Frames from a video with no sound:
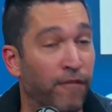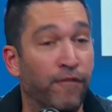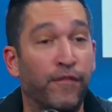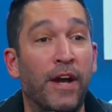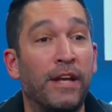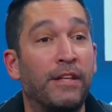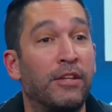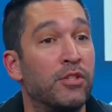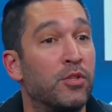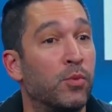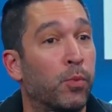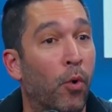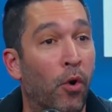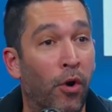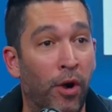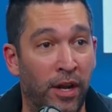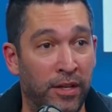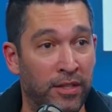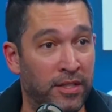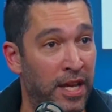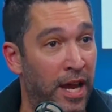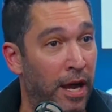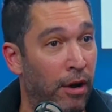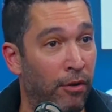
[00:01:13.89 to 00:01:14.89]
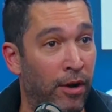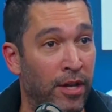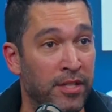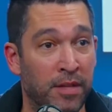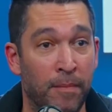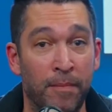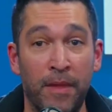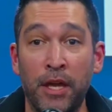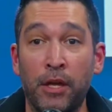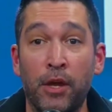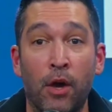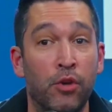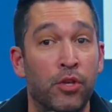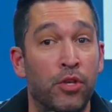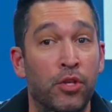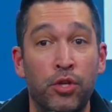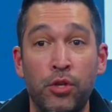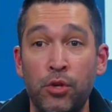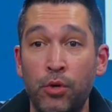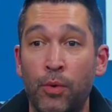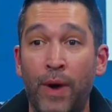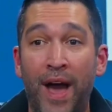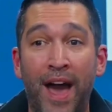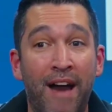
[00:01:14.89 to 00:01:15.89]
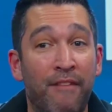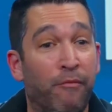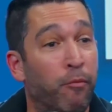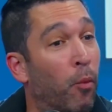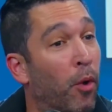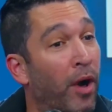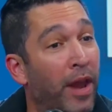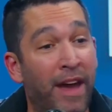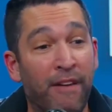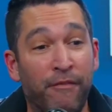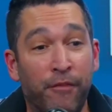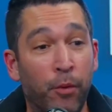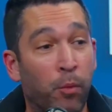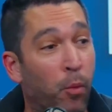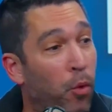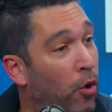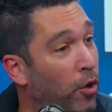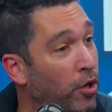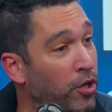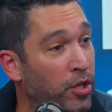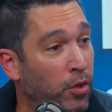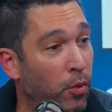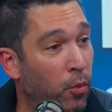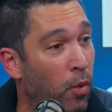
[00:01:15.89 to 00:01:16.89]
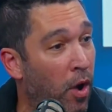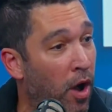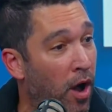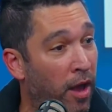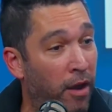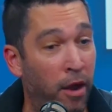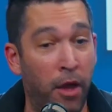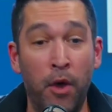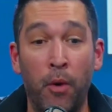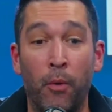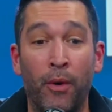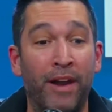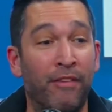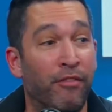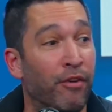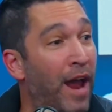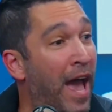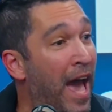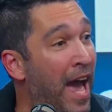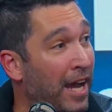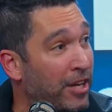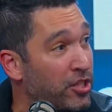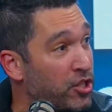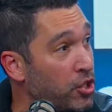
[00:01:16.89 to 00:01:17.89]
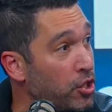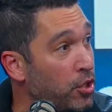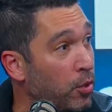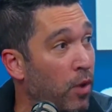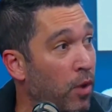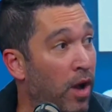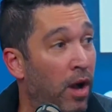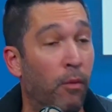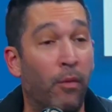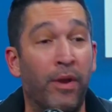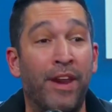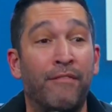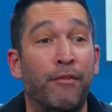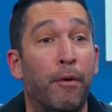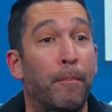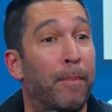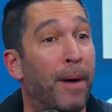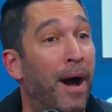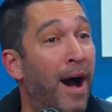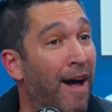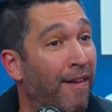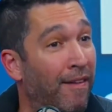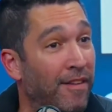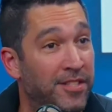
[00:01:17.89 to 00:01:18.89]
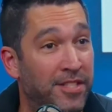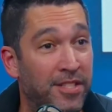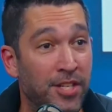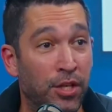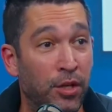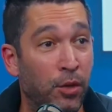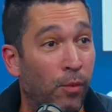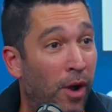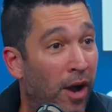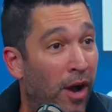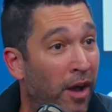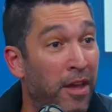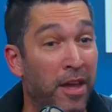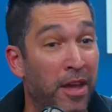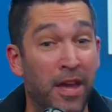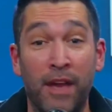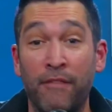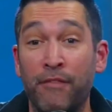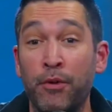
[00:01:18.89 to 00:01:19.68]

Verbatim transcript: to fight this yep. war on terrorism. Yep. They go, you have whatever war you want, whatever action you want, whatever policy you want.